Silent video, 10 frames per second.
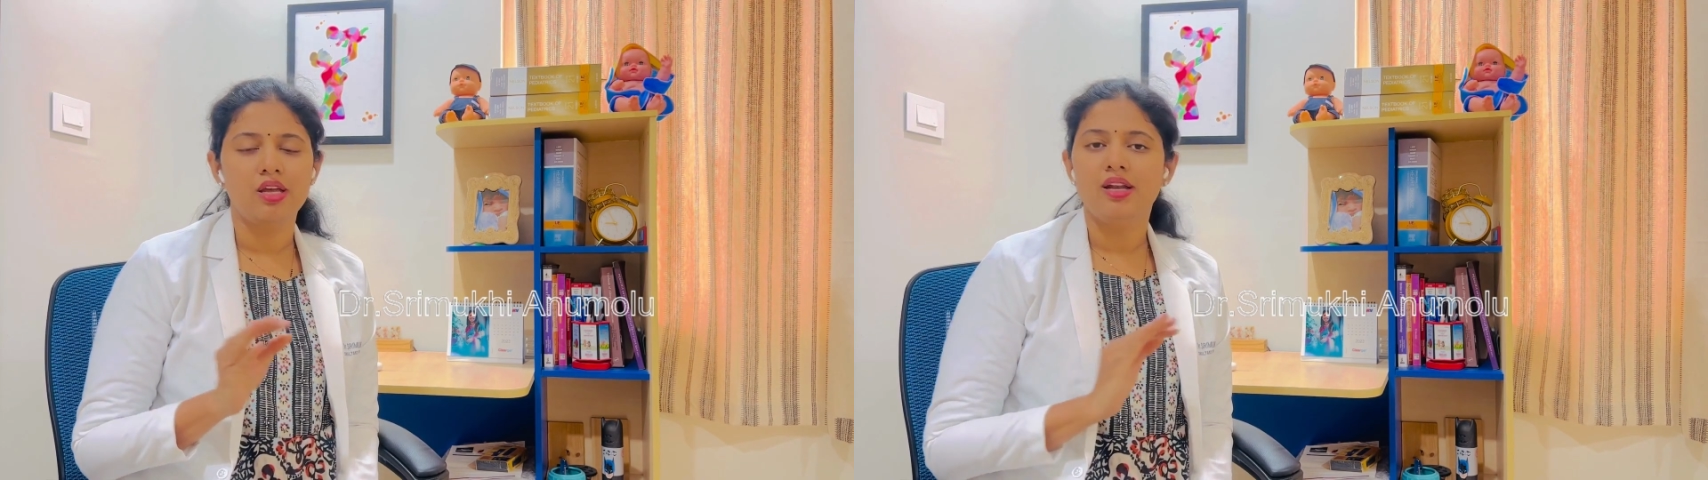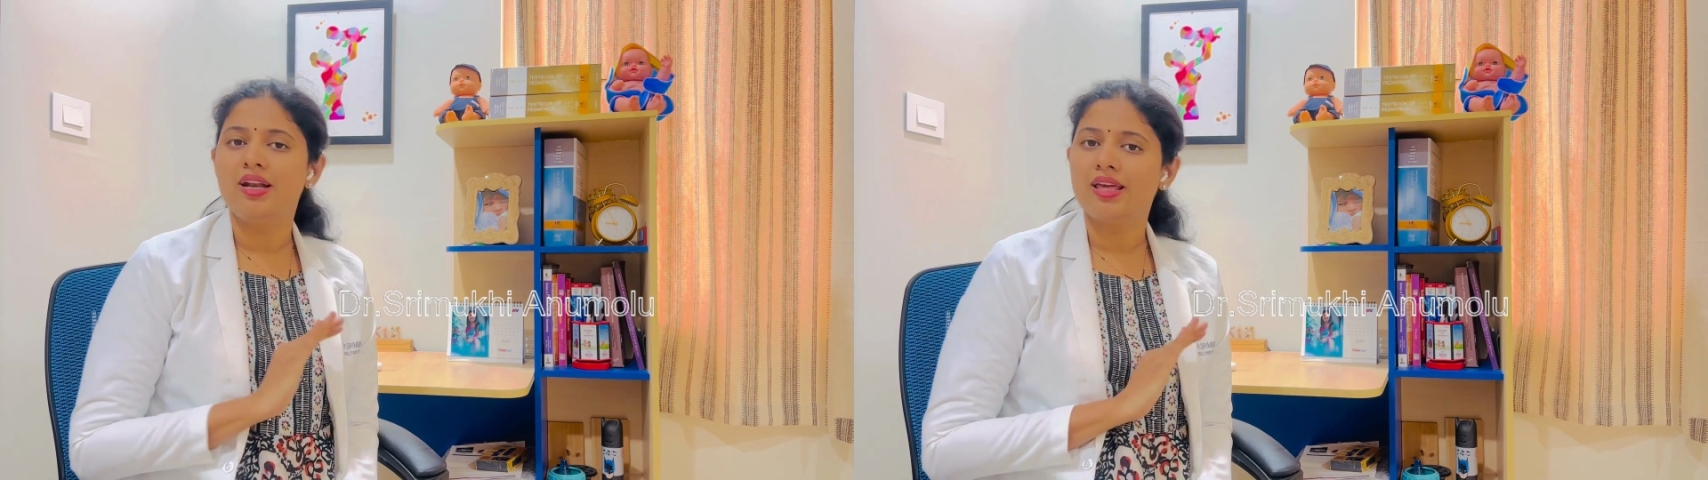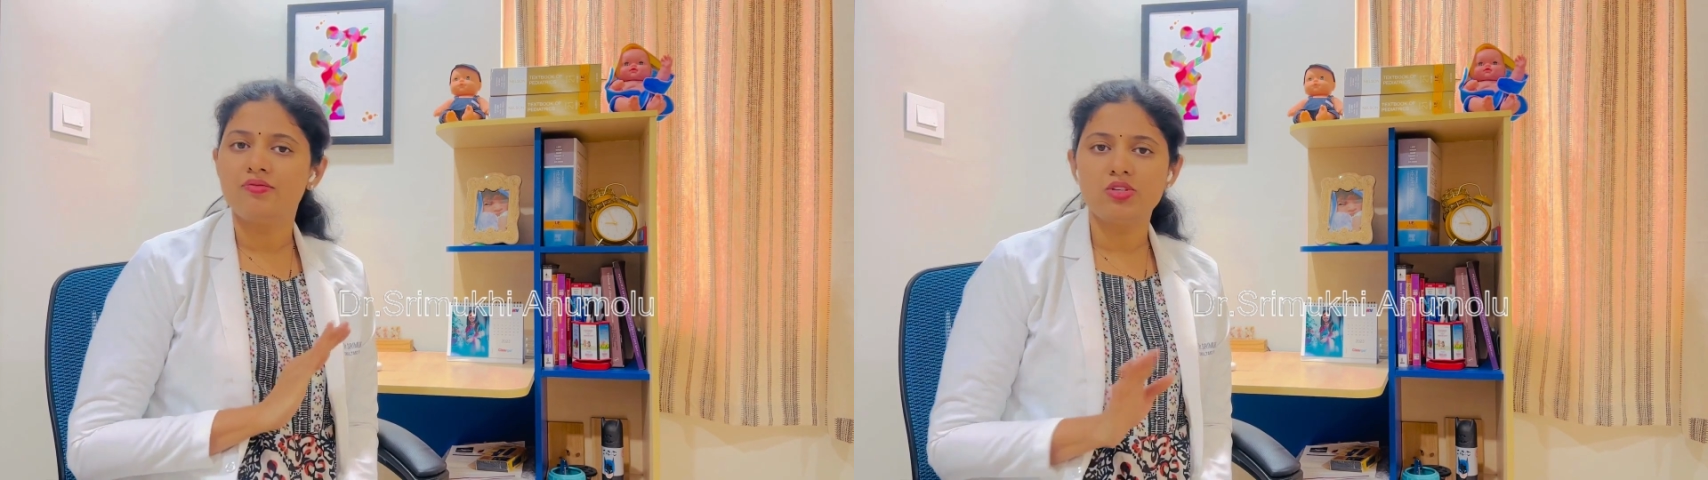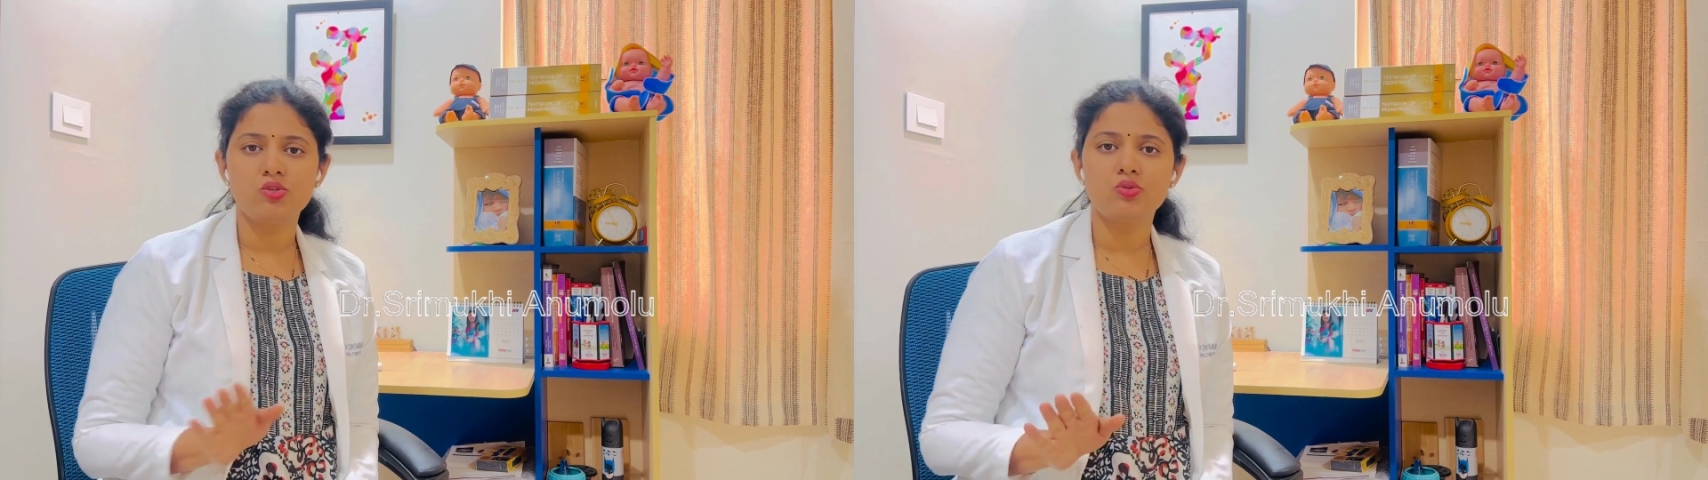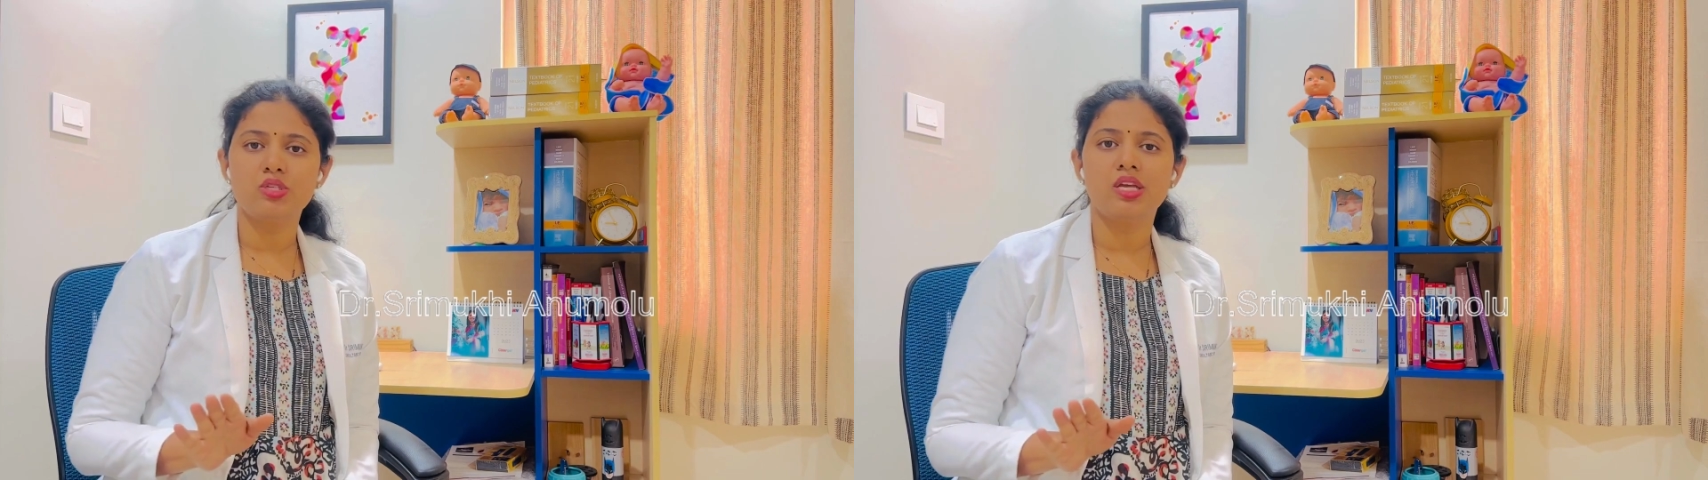Never
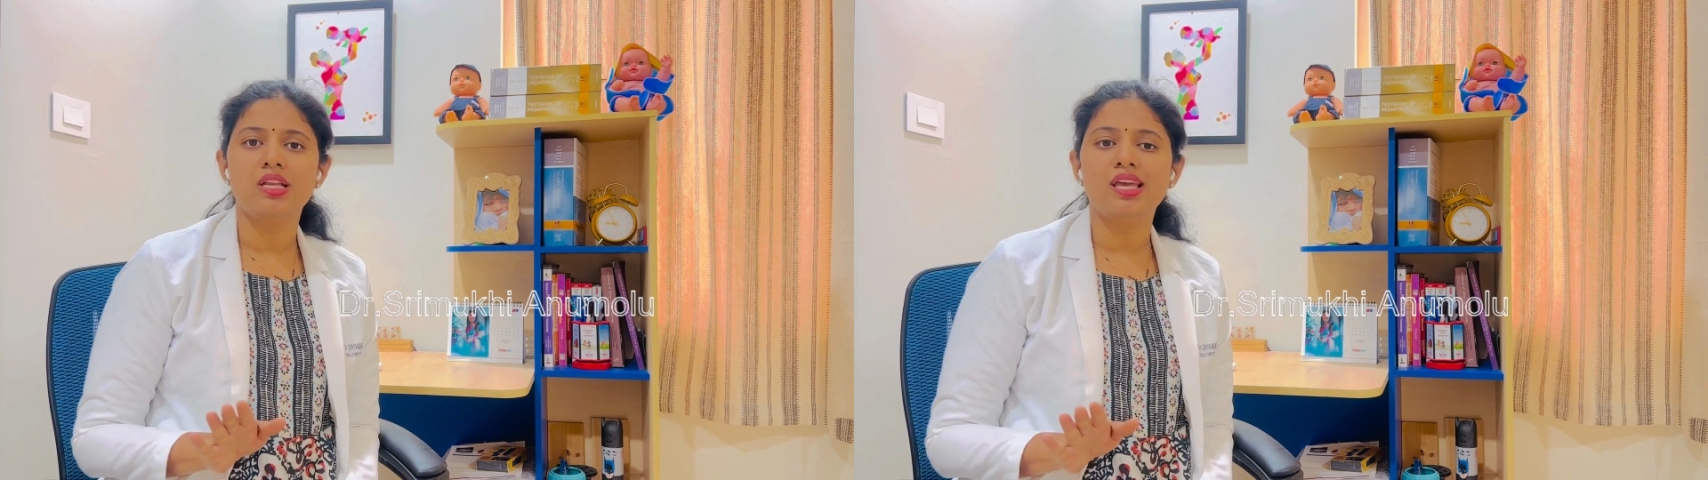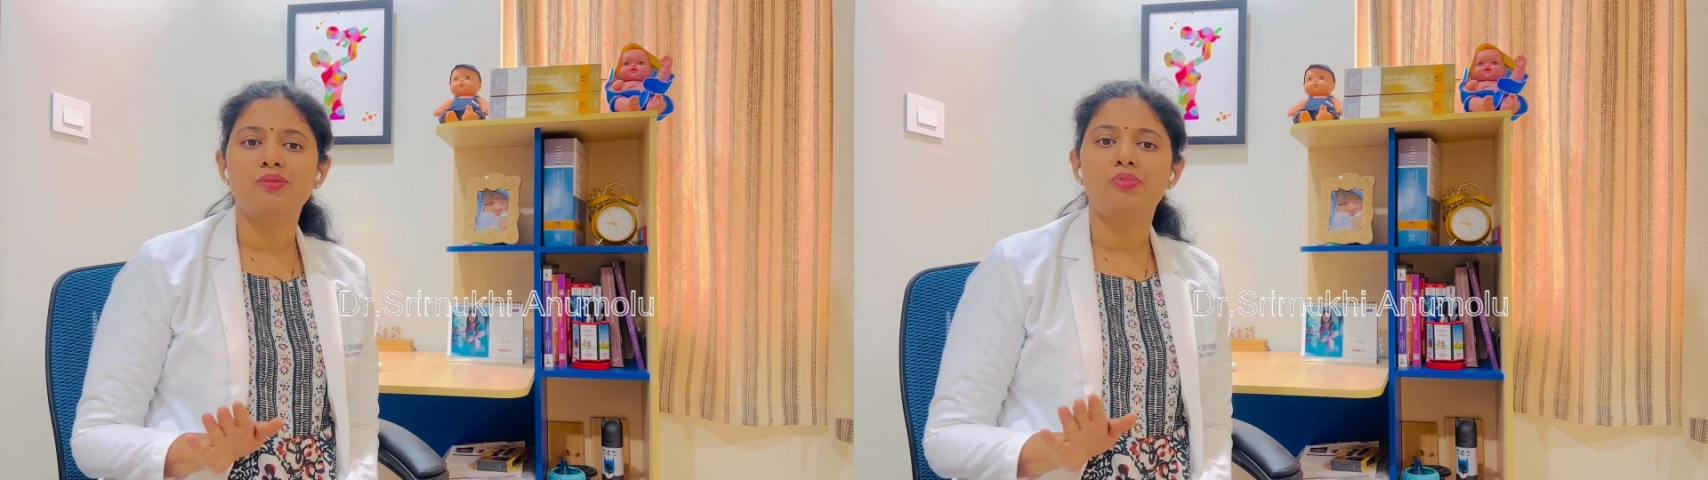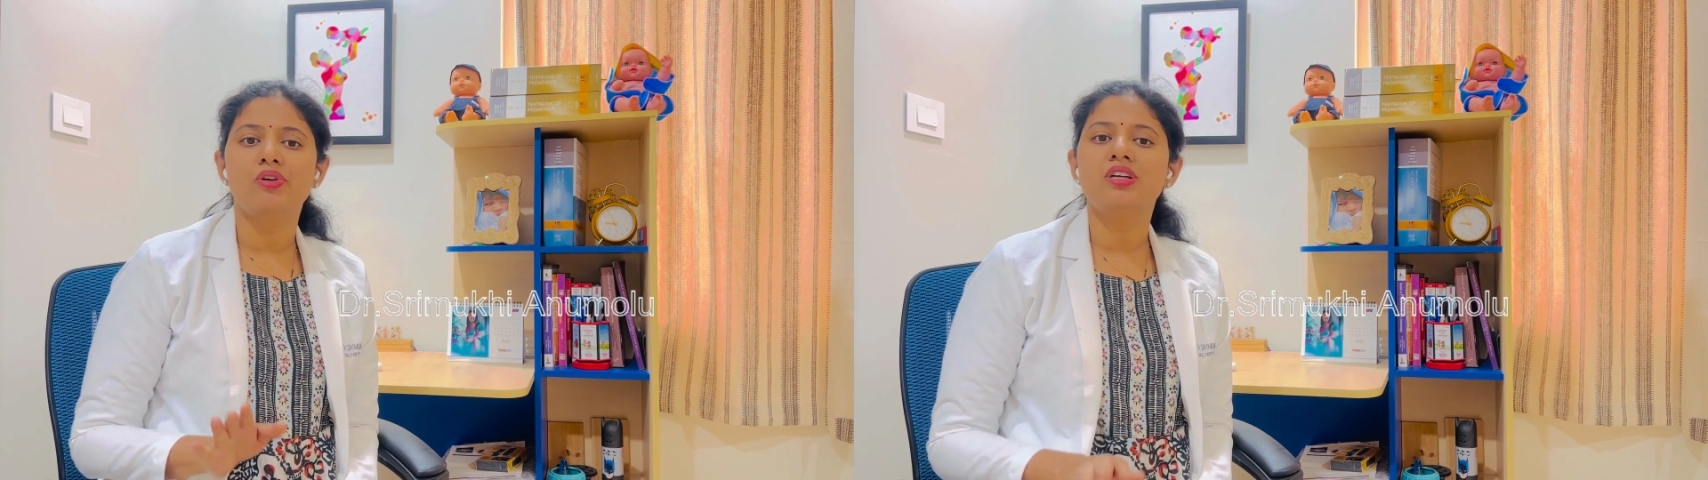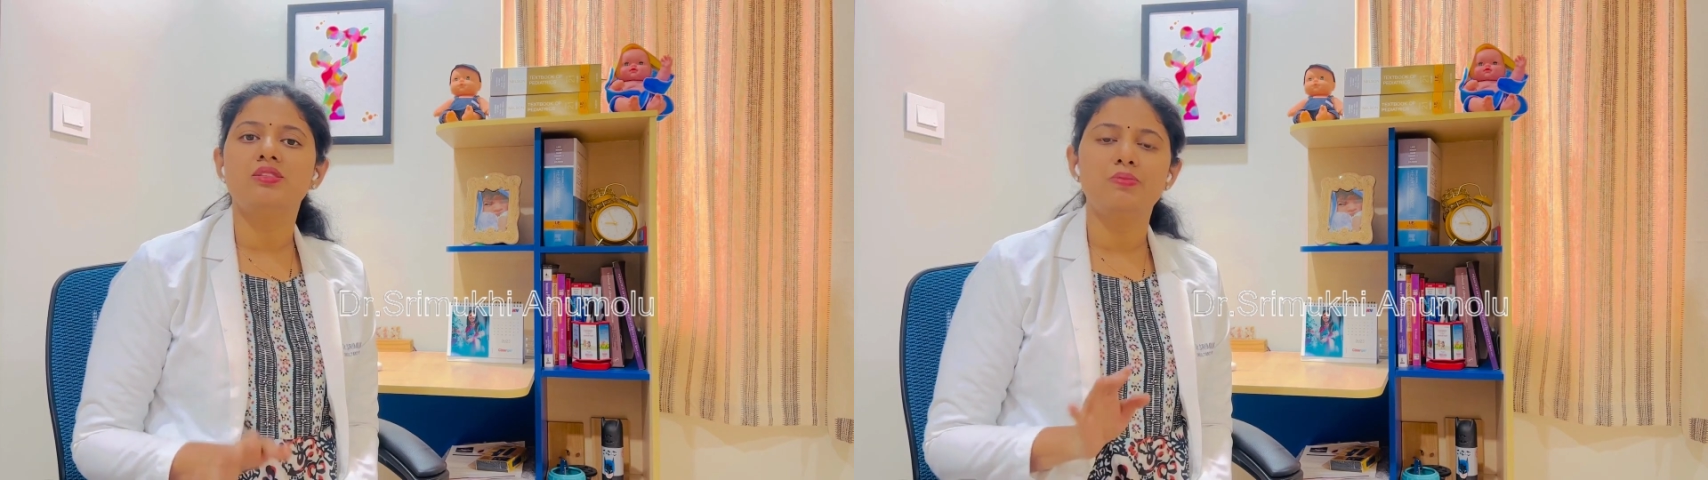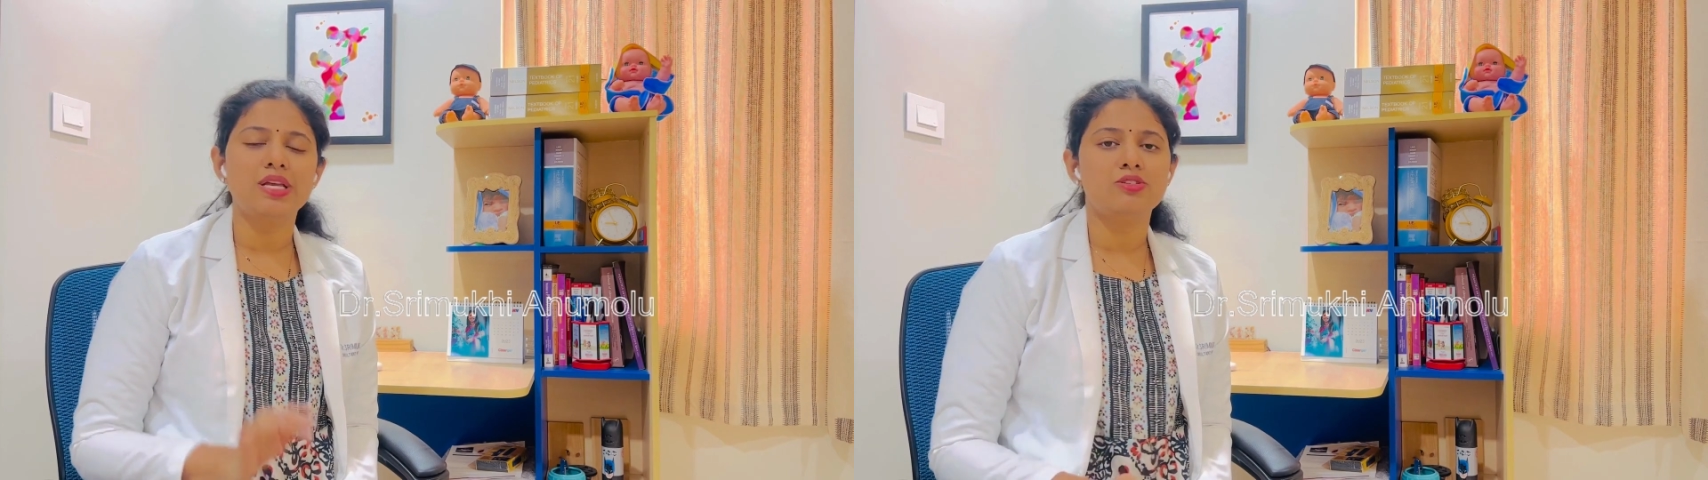choose skincare products
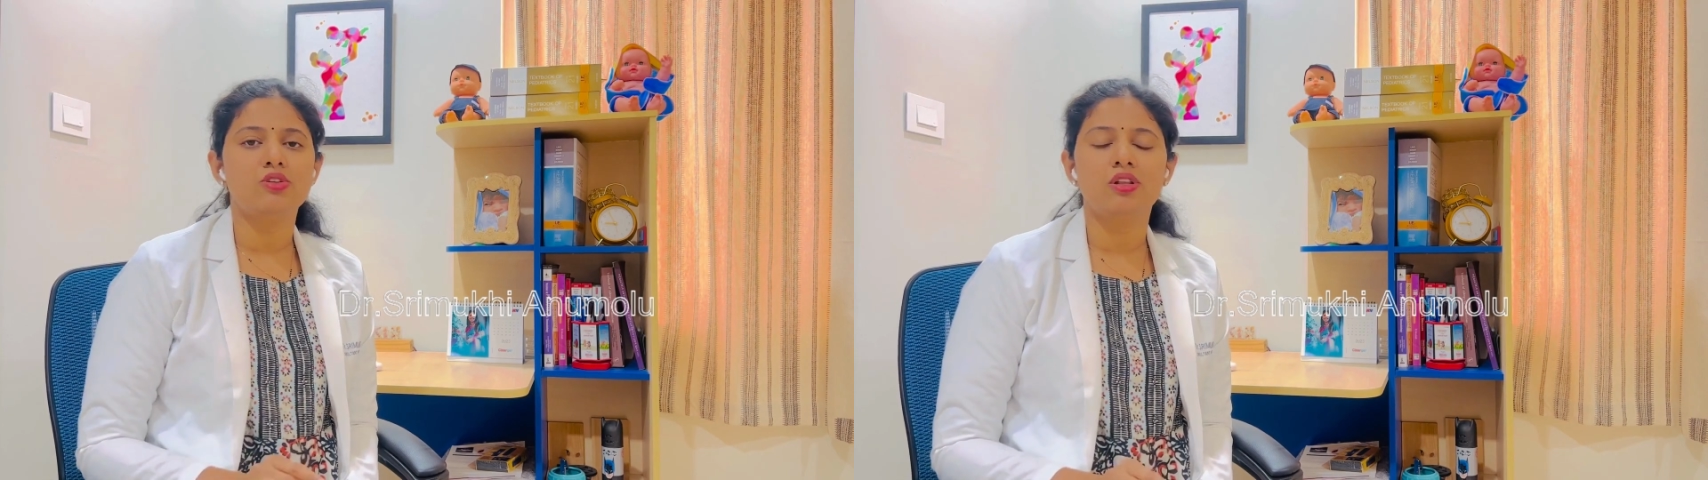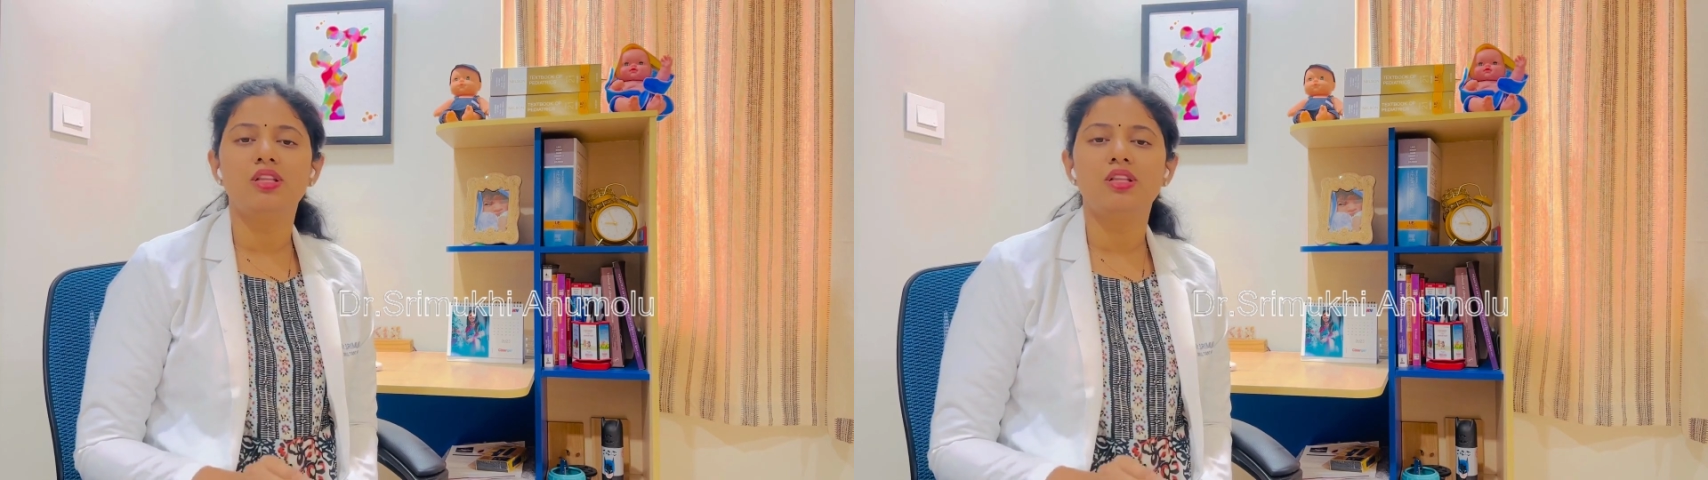based on